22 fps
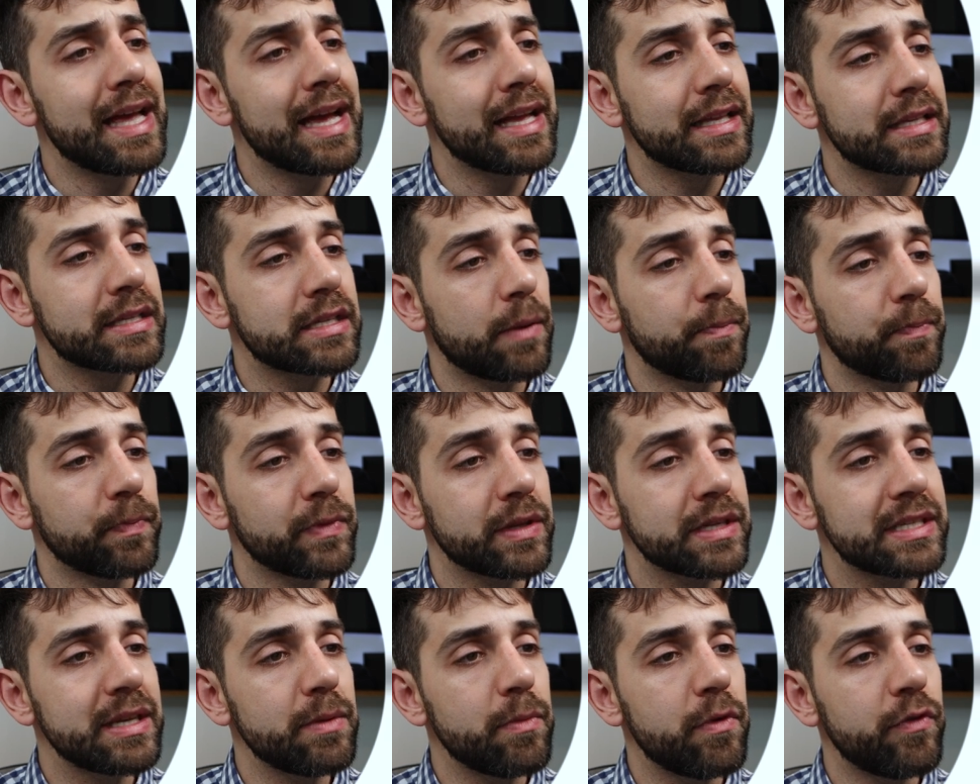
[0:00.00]
that
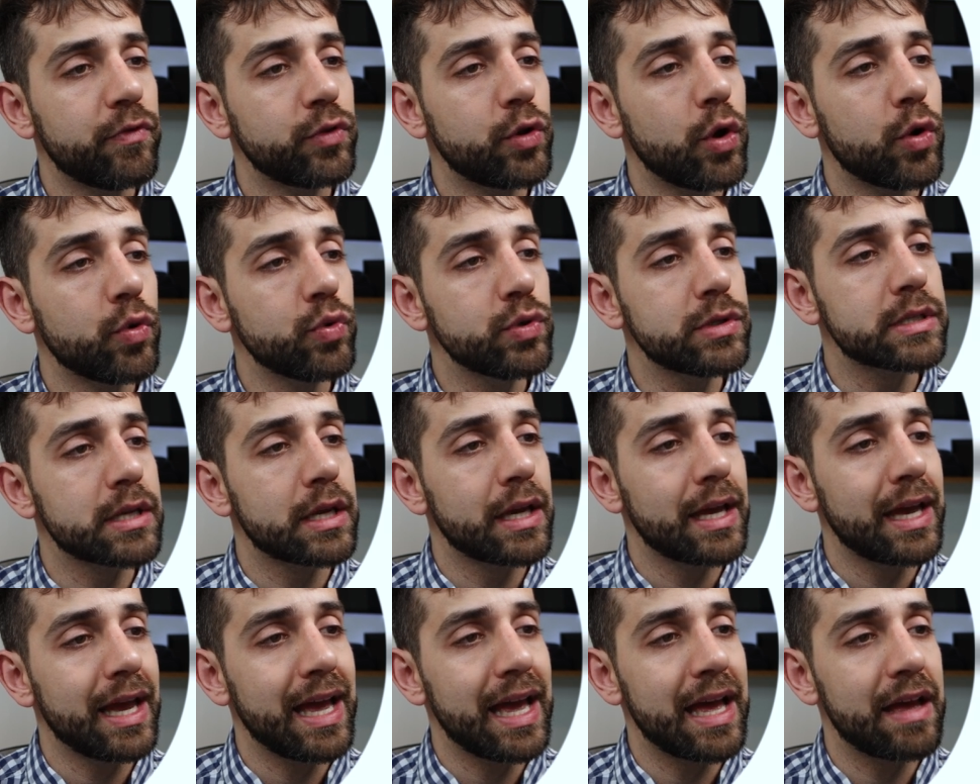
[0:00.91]
some of those
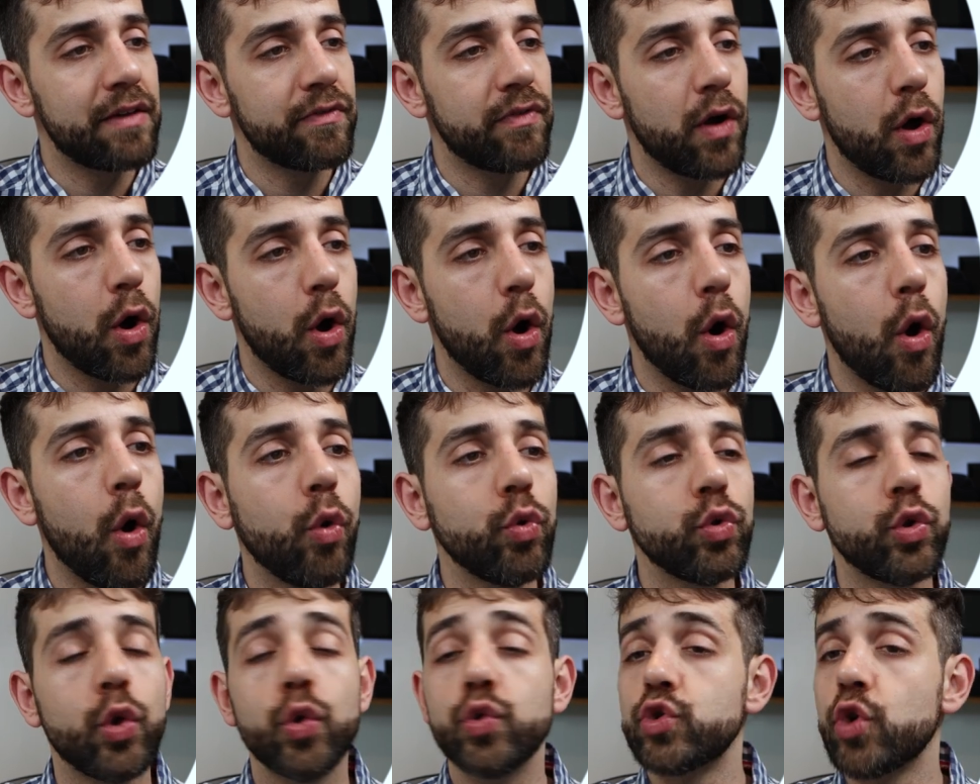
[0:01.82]
have
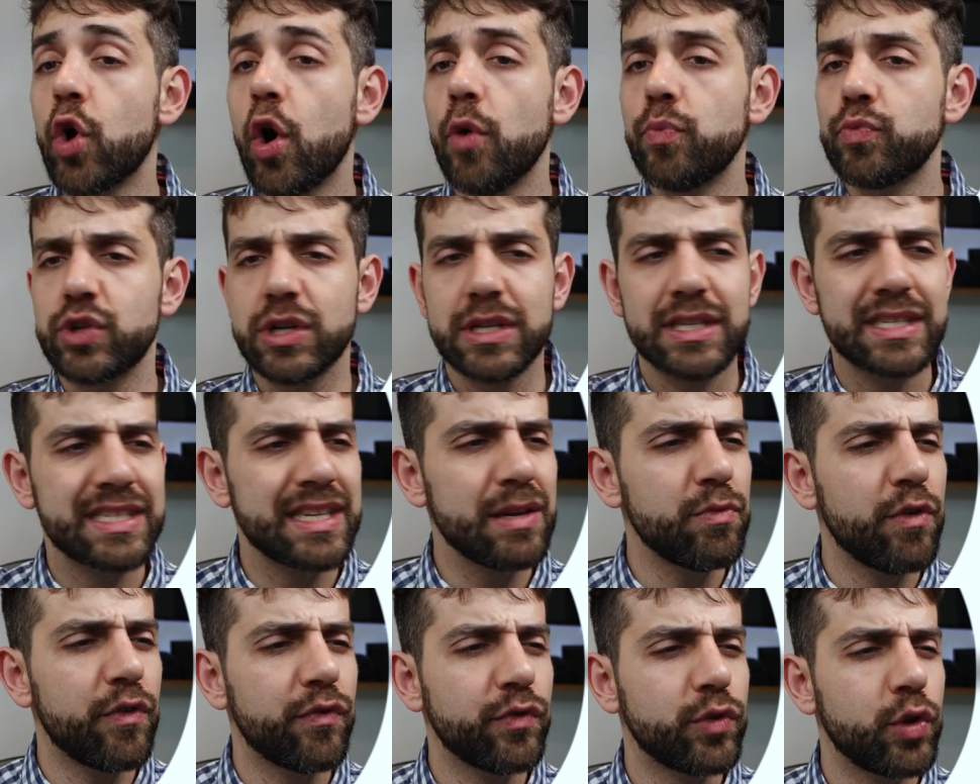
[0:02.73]
all those options,
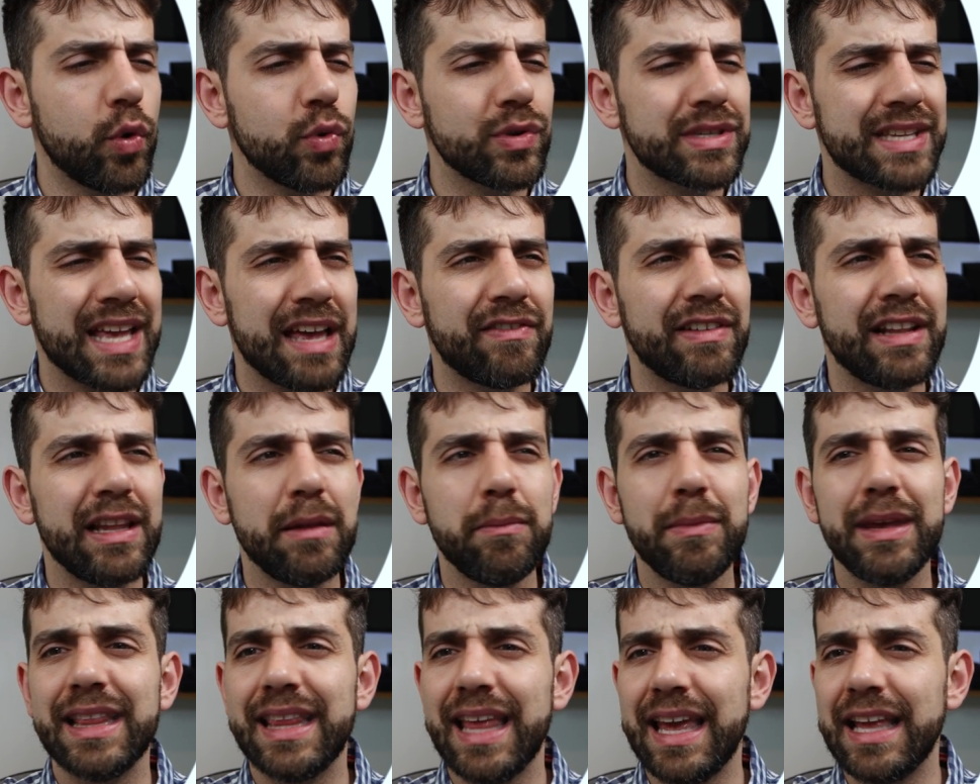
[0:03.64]
some of those have a
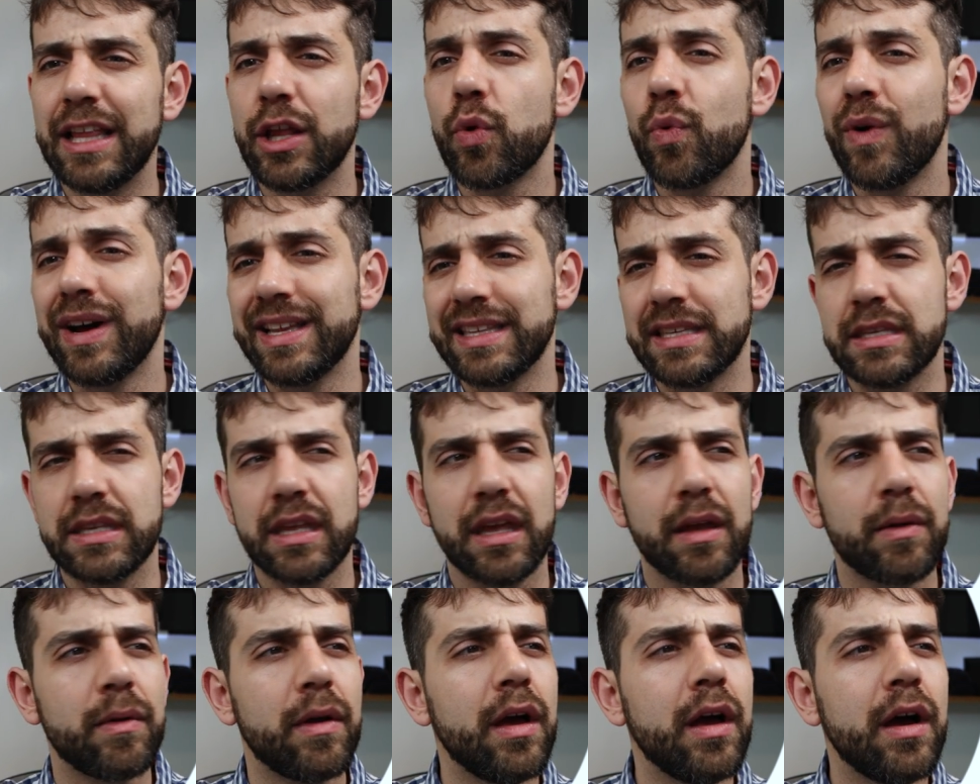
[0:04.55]
limited
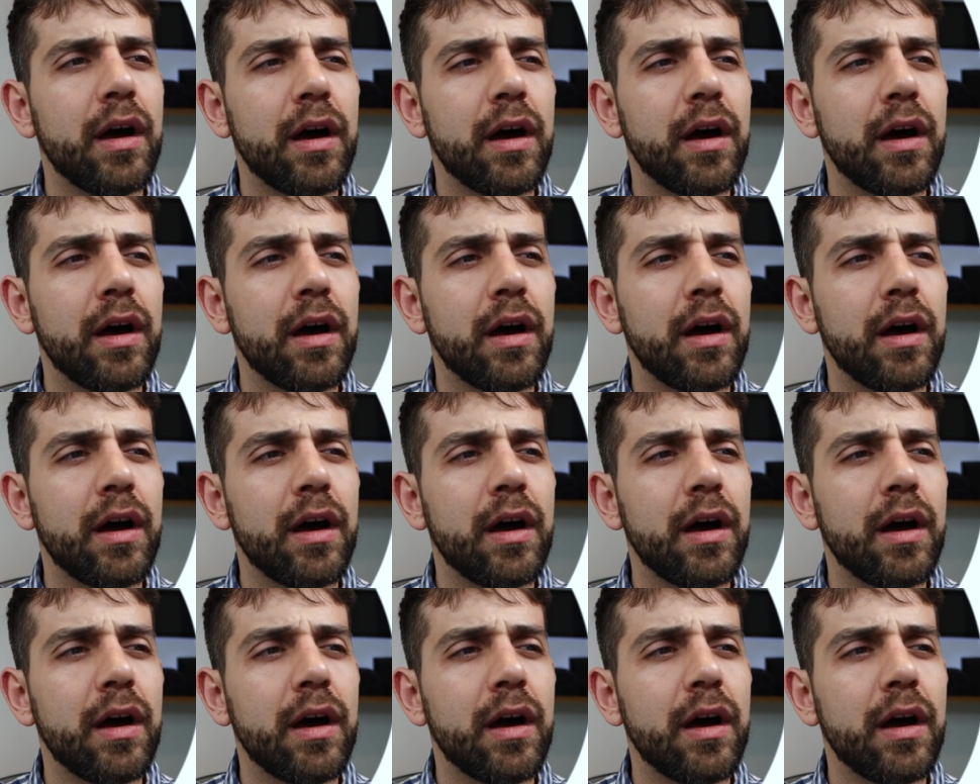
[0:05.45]
quantity.